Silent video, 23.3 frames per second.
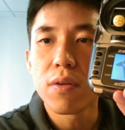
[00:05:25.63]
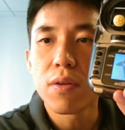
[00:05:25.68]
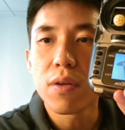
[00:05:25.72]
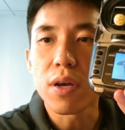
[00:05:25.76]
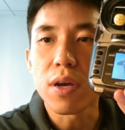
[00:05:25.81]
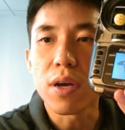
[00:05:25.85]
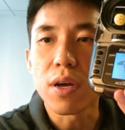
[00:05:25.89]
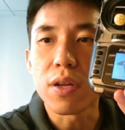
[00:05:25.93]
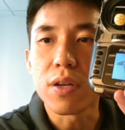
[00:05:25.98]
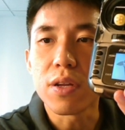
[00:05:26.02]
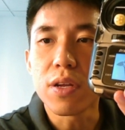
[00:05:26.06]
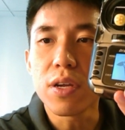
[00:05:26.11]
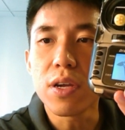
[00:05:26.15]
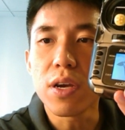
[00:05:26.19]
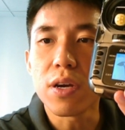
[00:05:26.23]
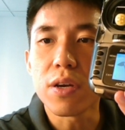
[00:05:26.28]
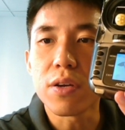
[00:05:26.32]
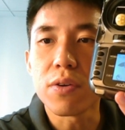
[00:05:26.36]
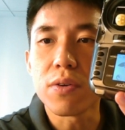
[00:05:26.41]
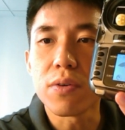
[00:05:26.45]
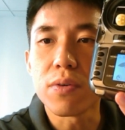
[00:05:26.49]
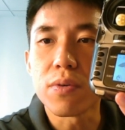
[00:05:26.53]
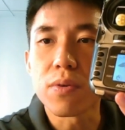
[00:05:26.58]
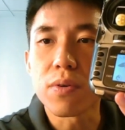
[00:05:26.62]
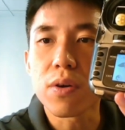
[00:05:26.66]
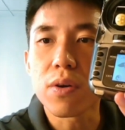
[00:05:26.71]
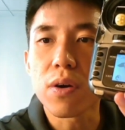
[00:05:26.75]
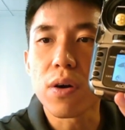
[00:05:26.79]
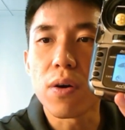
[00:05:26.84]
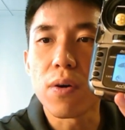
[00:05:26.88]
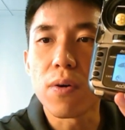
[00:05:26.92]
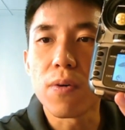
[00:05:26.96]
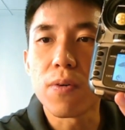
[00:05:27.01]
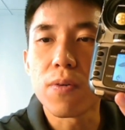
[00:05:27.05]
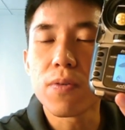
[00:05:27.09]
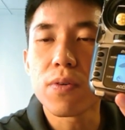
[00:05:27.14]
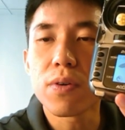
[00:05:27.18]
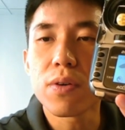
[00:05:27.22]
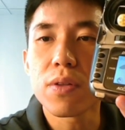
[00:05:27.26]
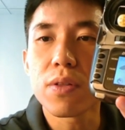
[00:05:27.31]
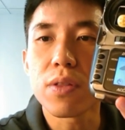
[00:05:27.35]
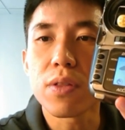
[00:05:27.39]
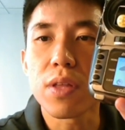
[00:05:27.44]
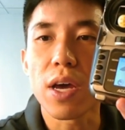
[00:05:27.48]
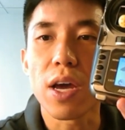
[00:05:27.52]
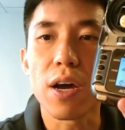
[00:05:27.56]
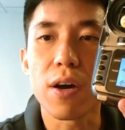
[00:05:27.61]
And here you go.
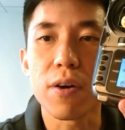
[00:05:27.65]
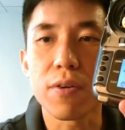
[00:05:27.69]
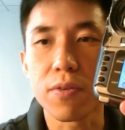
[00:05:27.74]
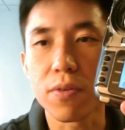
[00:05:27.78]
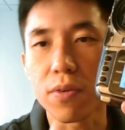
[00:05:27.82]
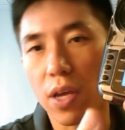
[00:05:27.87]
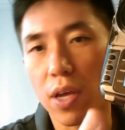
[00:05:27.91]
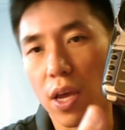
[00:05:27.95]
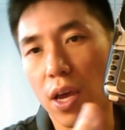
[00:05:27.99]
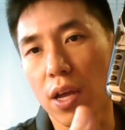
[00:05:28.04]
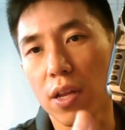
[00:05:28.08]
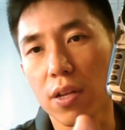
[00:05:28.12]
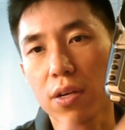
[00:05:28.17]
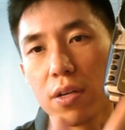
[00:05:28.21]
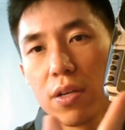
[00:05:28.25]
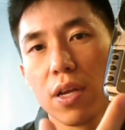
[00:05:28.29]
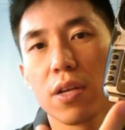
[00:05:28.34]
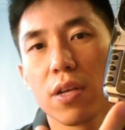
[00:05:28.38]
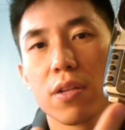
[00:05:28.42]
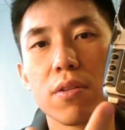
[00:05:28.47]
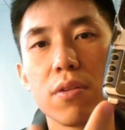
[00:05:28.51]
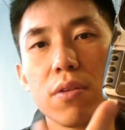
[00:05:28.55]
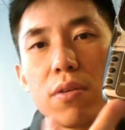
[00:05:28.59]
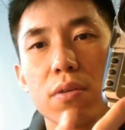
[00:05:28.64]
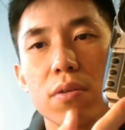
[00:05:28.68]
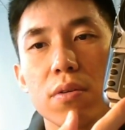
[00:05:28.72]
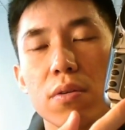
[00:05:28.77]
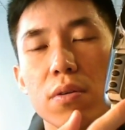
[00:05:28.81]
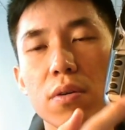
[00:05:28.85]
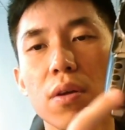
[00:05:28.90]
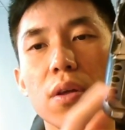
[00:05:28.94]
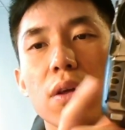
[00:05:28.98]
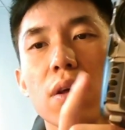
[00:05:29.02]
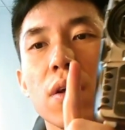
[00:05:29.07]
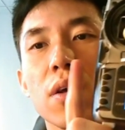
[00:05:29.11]
Now you can connect to